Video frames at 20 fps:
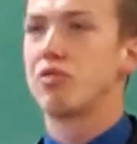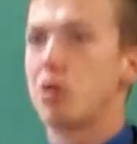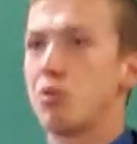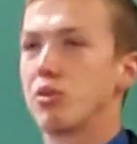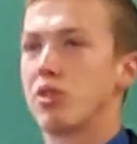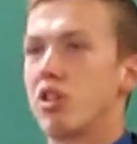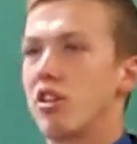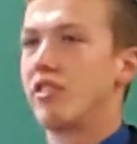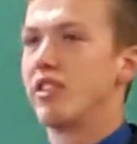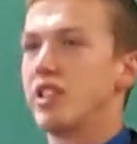what
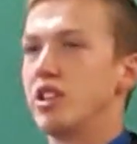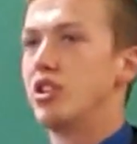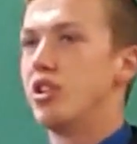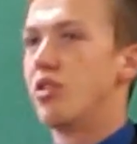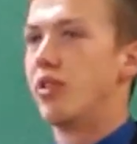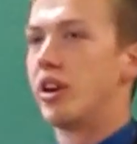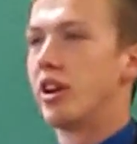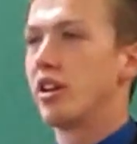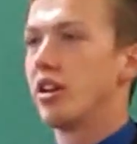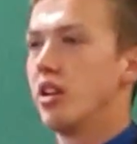we're already
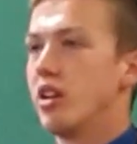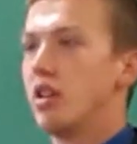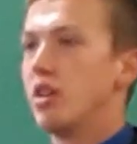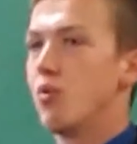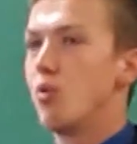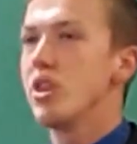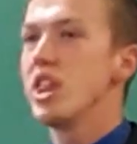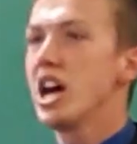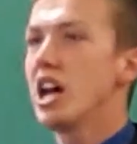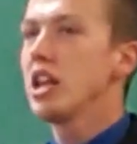doing,
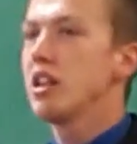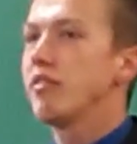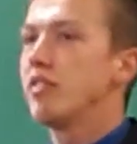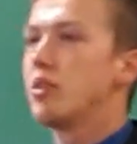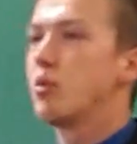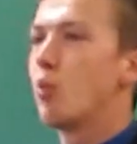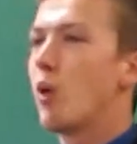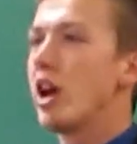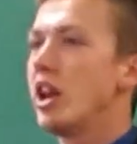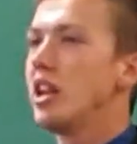without
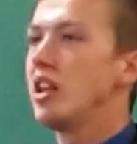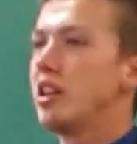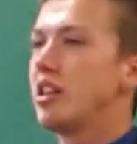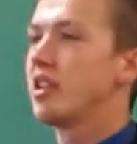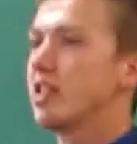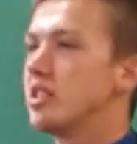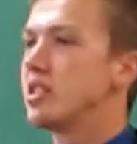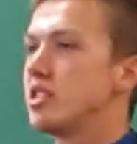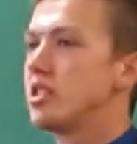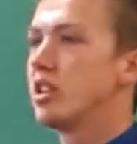even waiting to
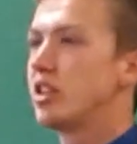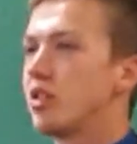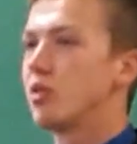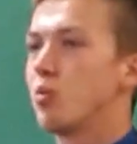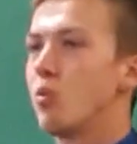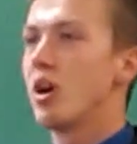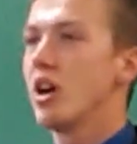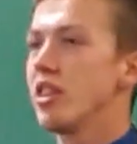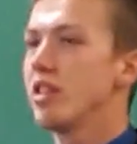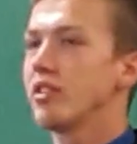consider
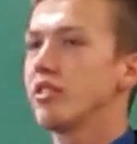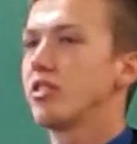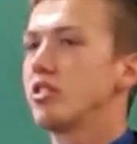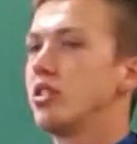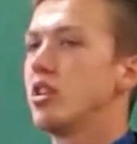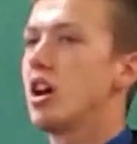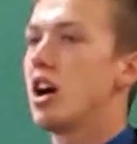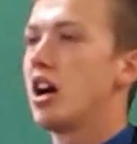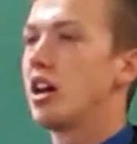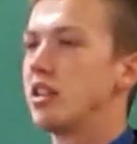whether or
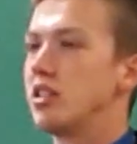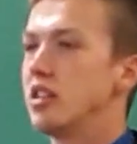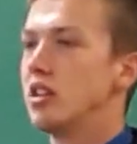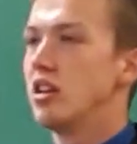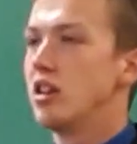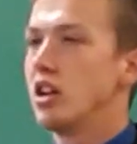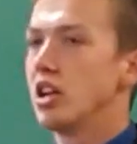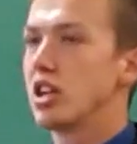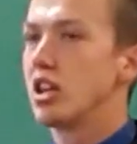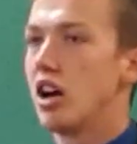not
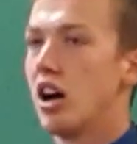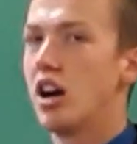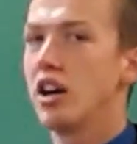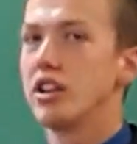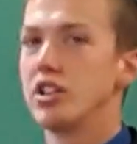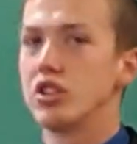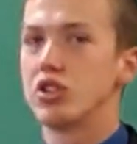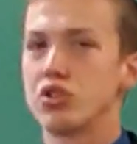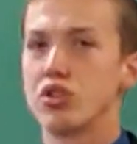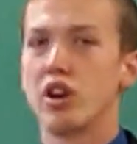
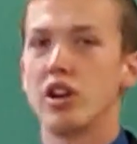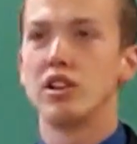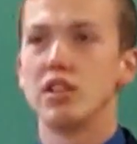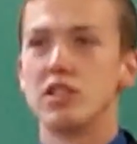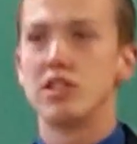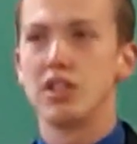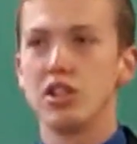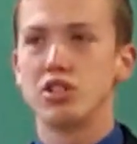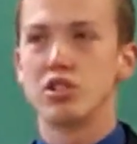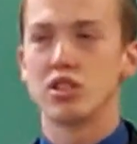God is trying to
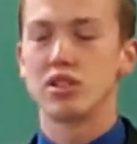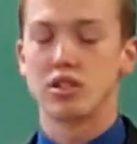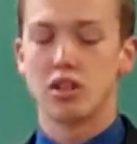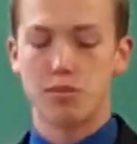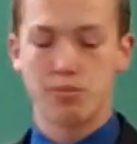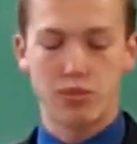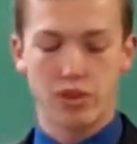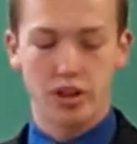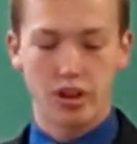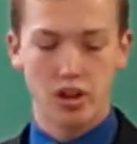teach us
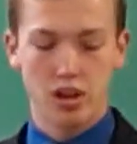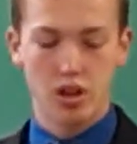something.